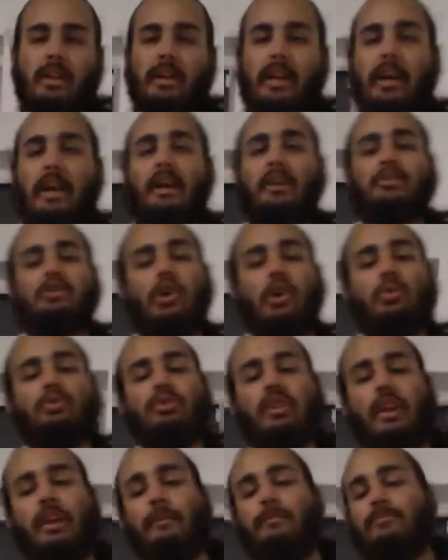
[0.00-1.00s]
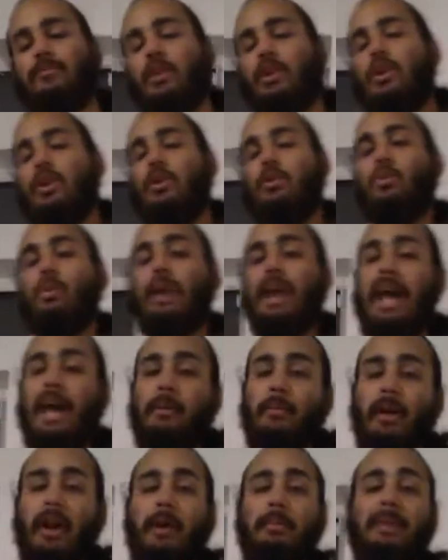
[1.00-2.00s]
I? Yeah, here's the whole thing with
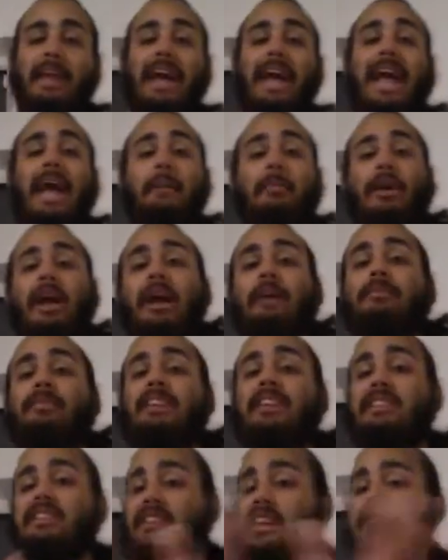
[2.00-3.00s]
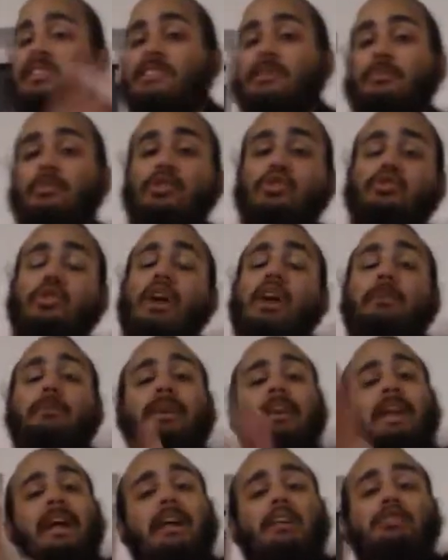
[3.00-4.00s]
Abraham. Yeah, Abraham did teach them
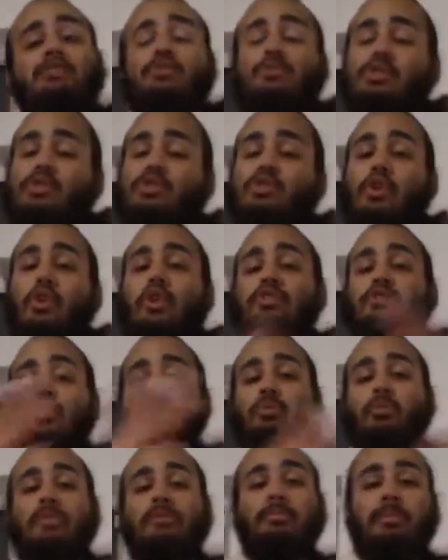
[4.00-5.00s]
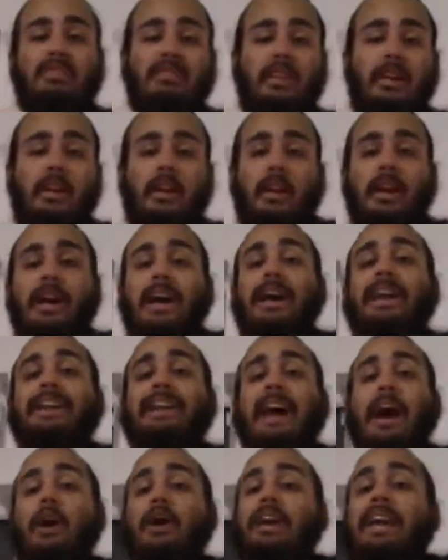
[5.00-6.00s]
astronomy and how to do the stars and arithmetic.
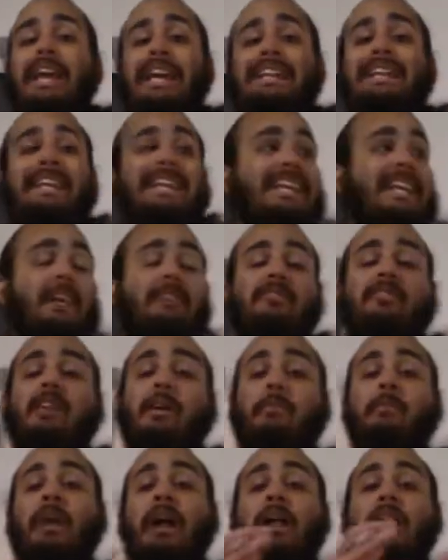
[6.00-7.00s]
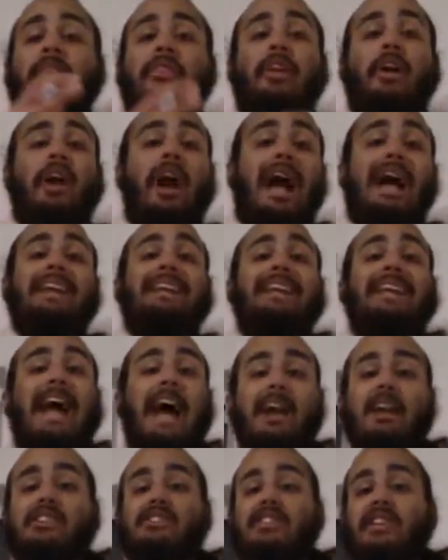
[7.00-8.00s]
Now, he didn't give them their
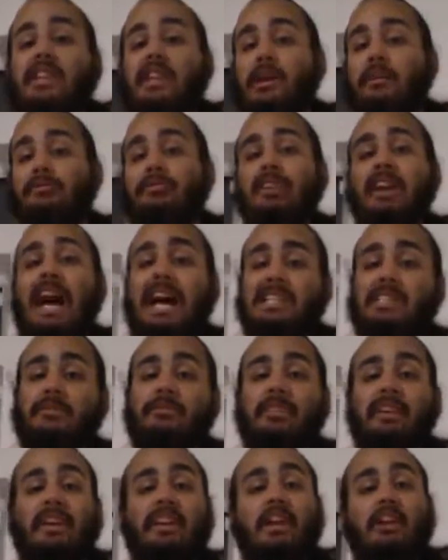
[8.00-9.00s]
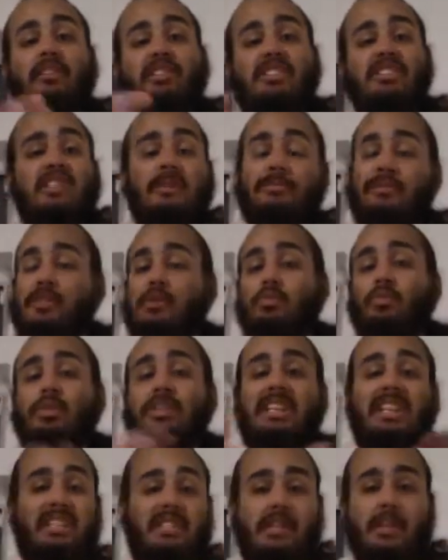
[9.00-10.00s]
ideology and their philosophy and their Egyptian
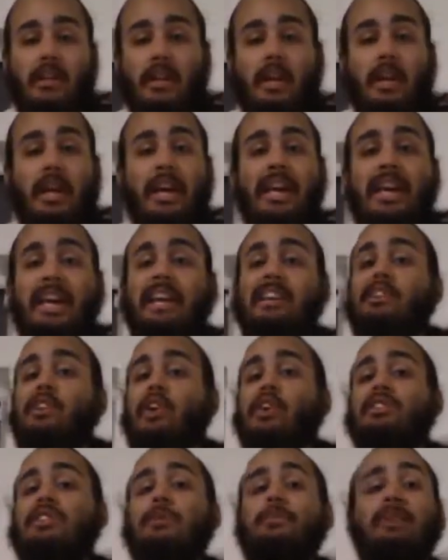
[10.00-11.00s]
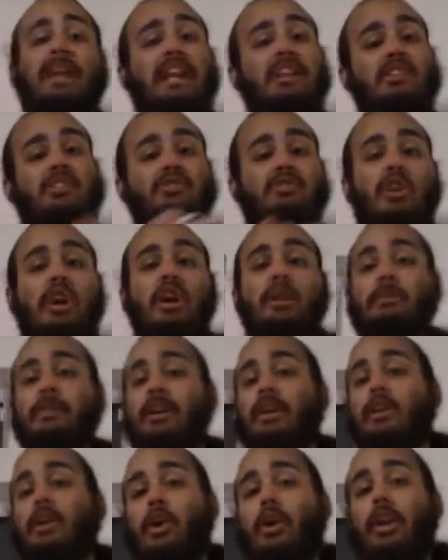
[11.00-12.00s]
religion. He taught them that
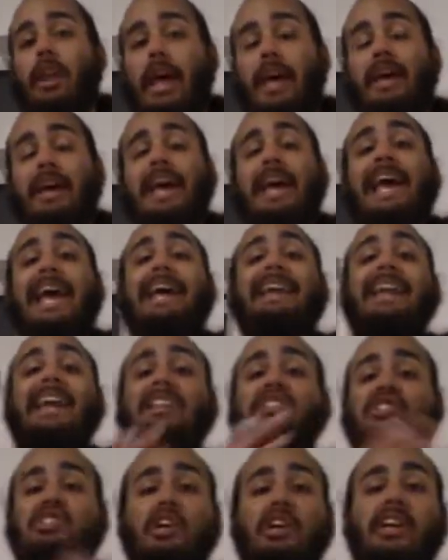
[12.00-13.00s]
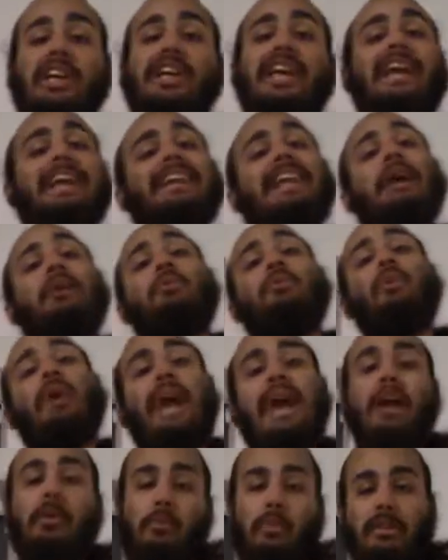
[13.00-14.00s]
astronomy and all that, and they took it and they
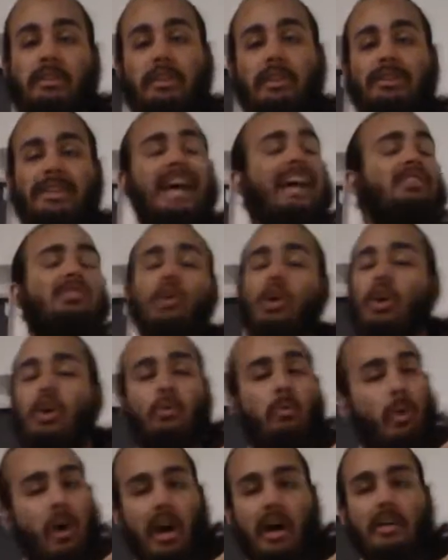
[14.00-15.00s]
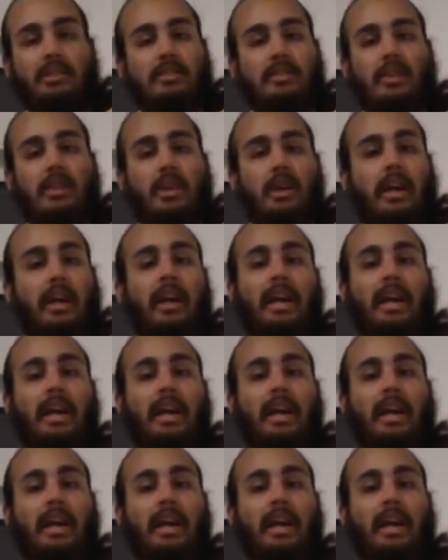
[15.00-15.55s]
ran with it. That's all it was.